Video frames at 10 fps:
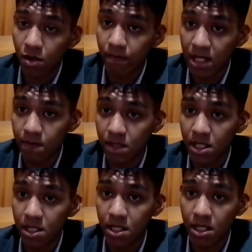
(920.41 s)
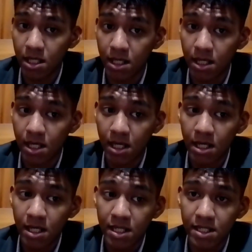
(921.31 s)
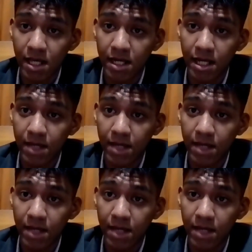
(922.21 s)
maybe he said